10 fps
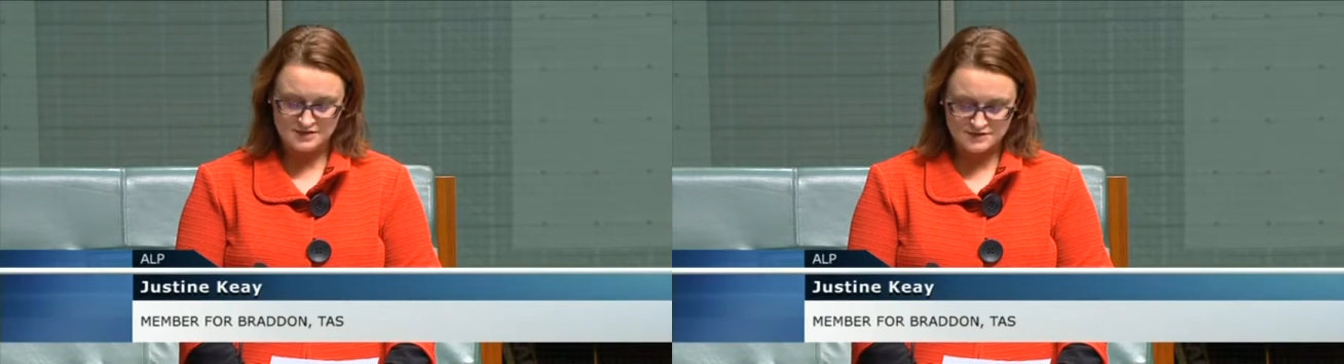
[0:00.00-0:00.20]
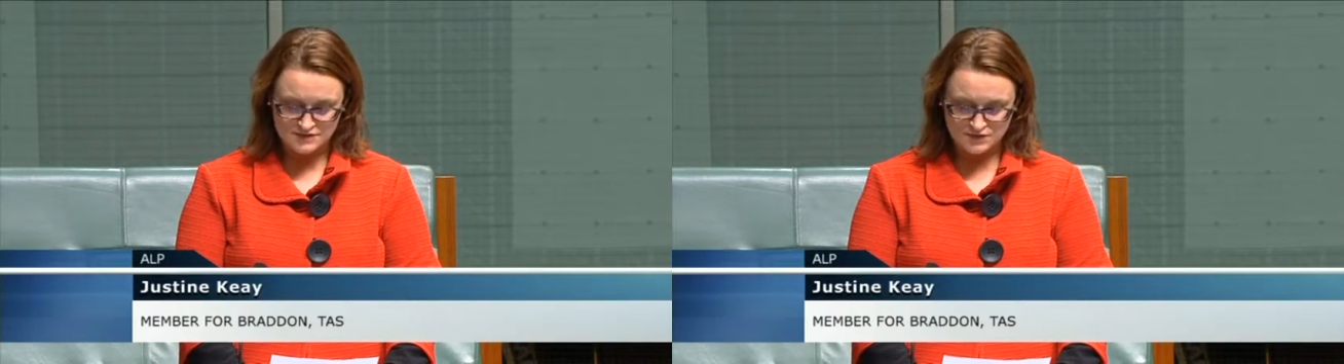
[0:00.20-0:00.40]

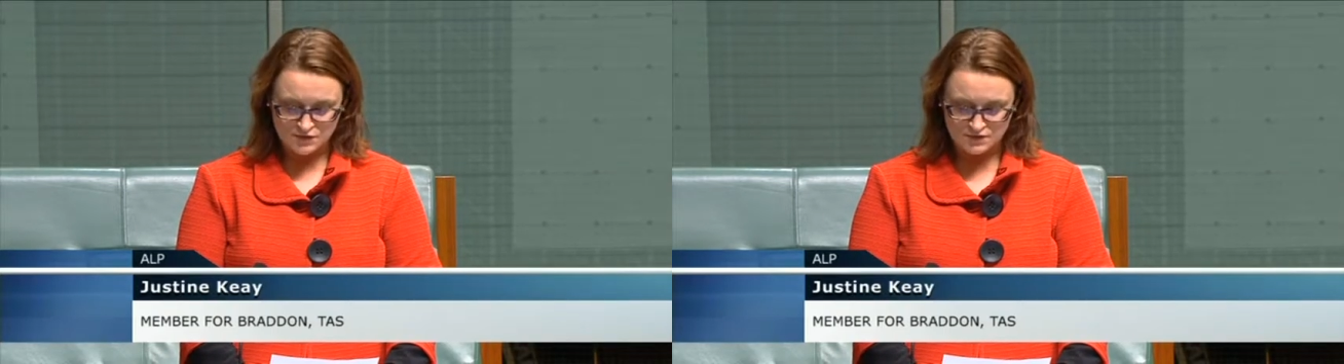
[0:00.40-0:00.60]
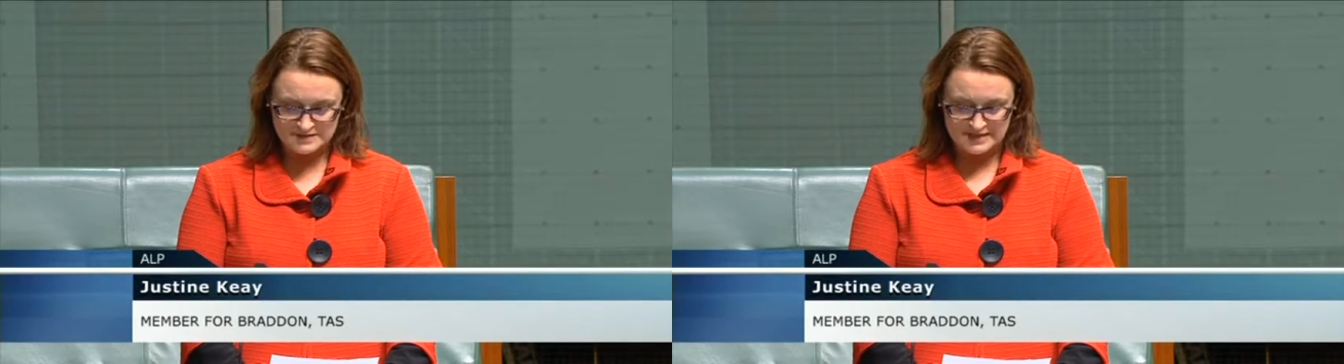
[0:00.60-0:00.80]

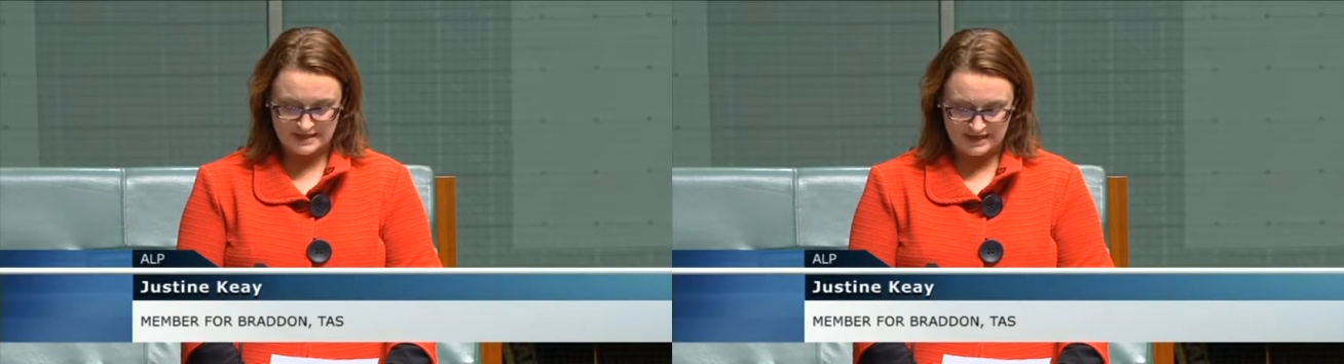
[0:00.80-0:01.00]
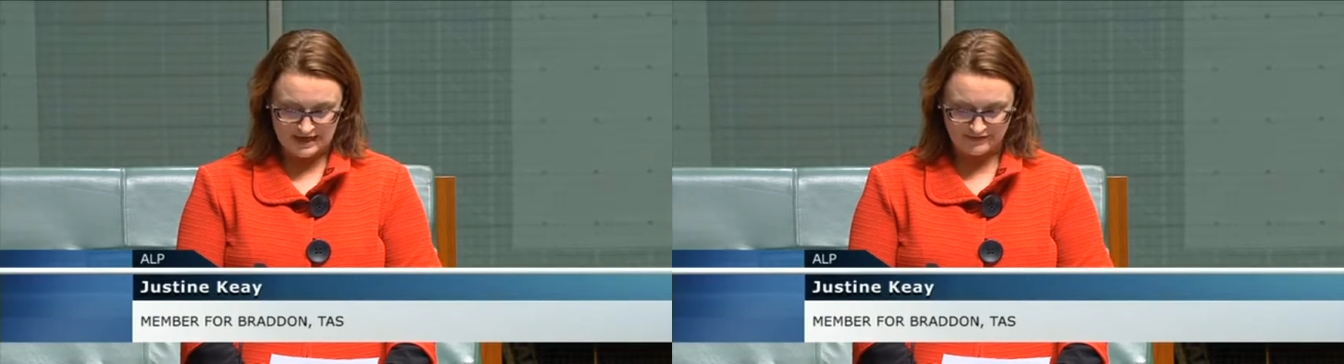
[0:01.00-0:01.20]
storms
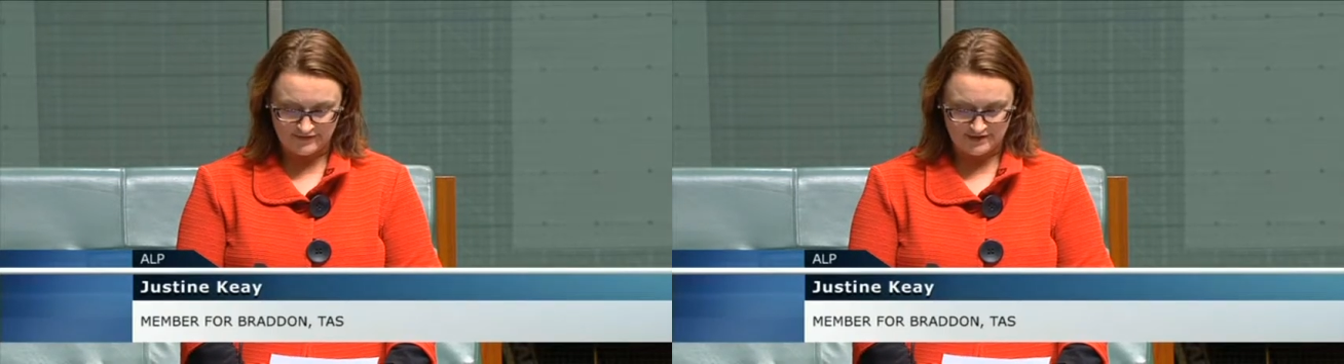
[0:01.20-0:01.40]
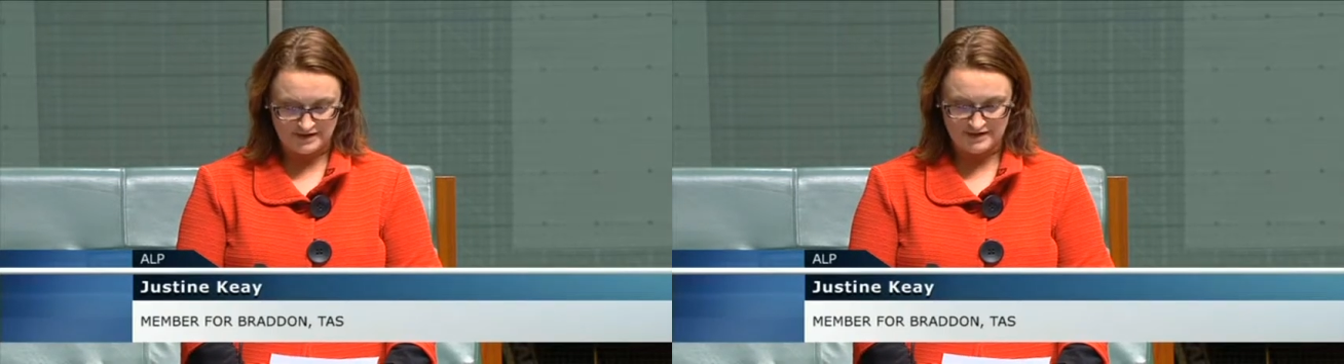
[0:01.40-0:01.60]
and
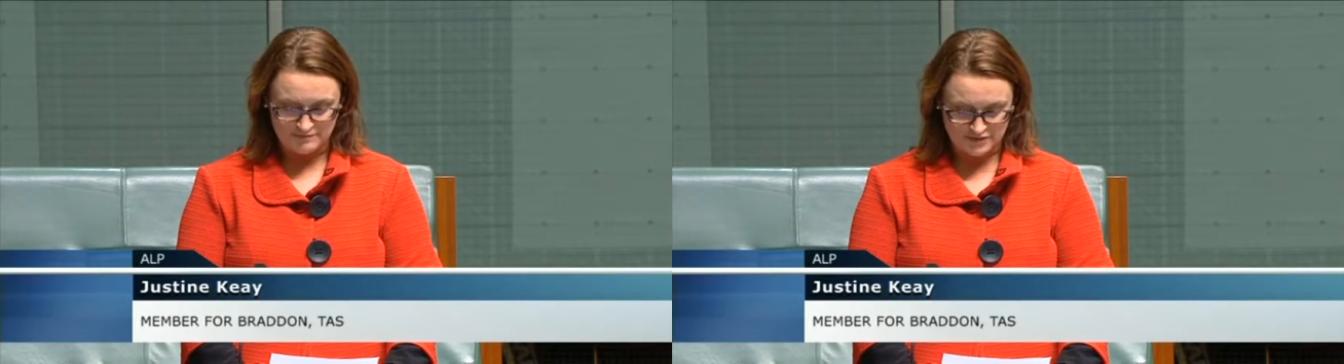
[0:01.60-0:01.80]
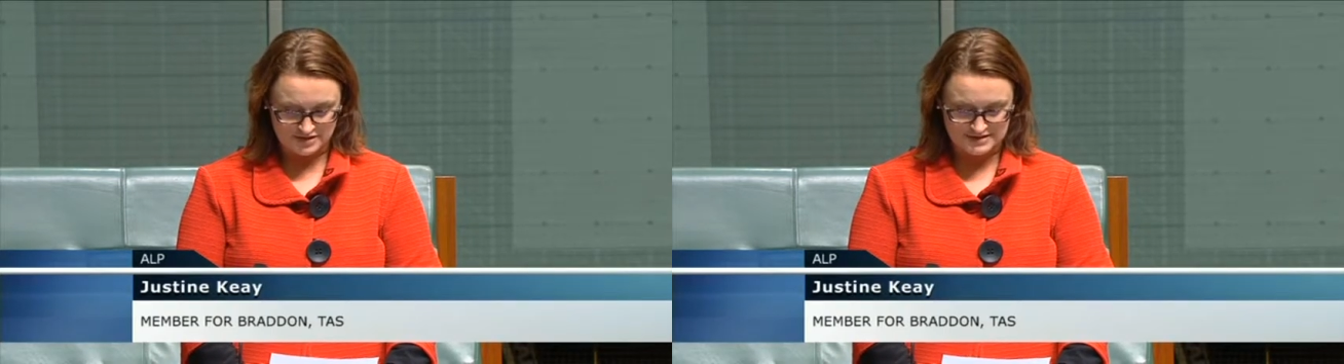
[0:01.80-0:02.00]
other
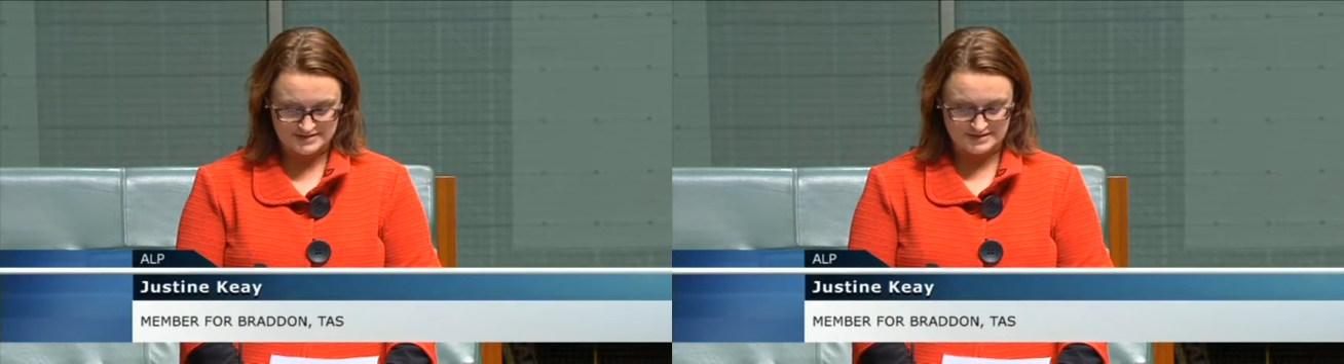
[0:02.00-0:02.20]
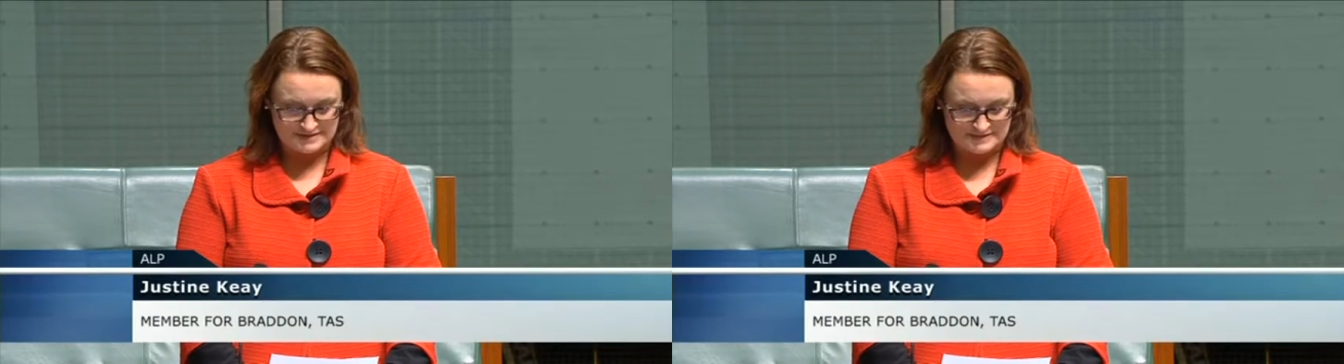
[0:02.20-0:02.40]

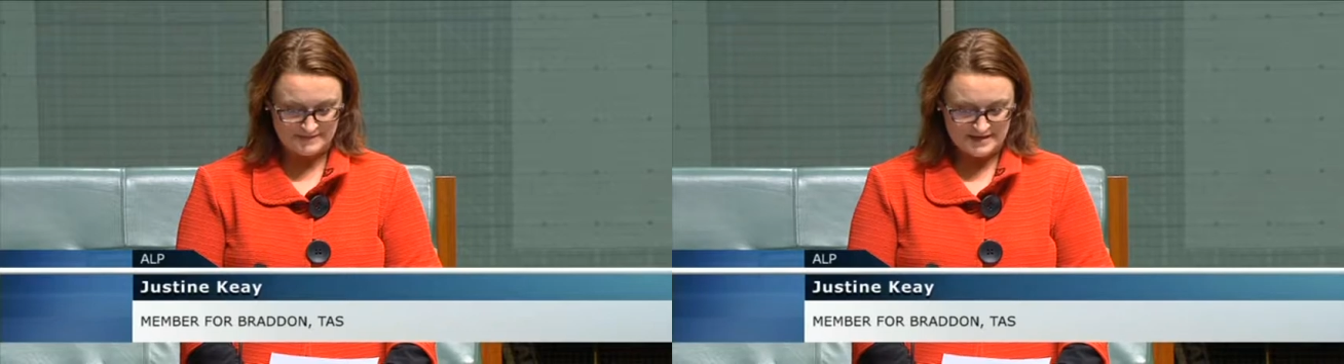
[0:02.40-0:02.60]
emergencies.